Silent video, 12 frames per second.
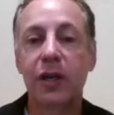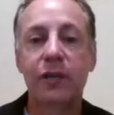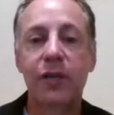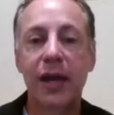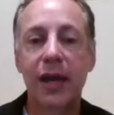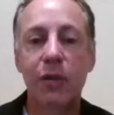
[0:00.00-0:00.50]

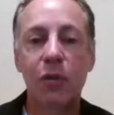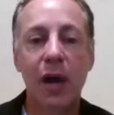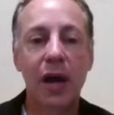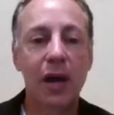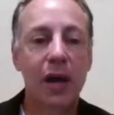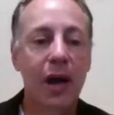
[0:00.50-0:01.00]
Then
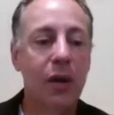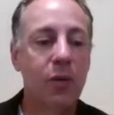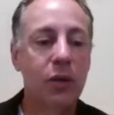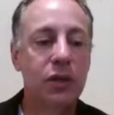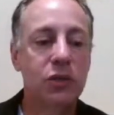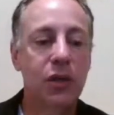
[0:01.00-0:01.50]
I
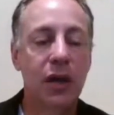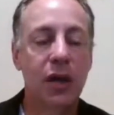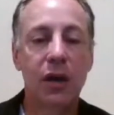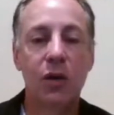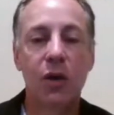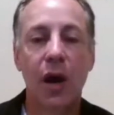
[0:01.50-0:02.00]

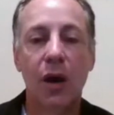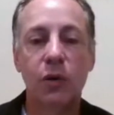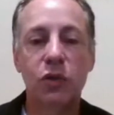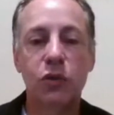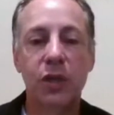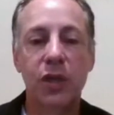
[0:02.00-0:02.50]

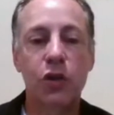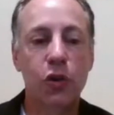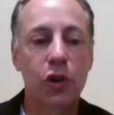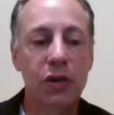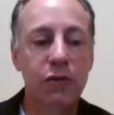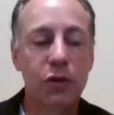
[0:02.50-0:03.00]
was with an
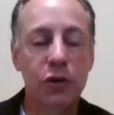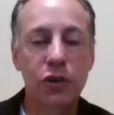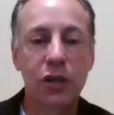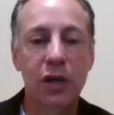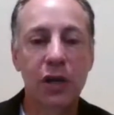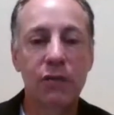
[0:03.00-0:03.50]
early
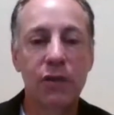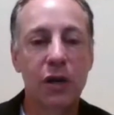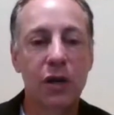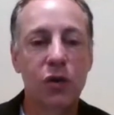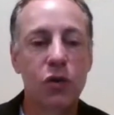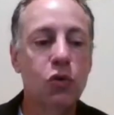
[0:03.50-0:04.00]
version of
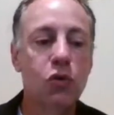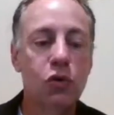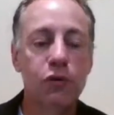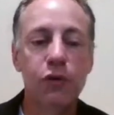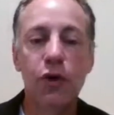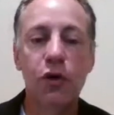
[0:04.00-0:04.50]
a Google
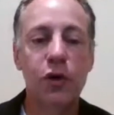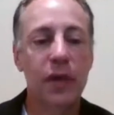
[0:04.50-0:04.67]
phone,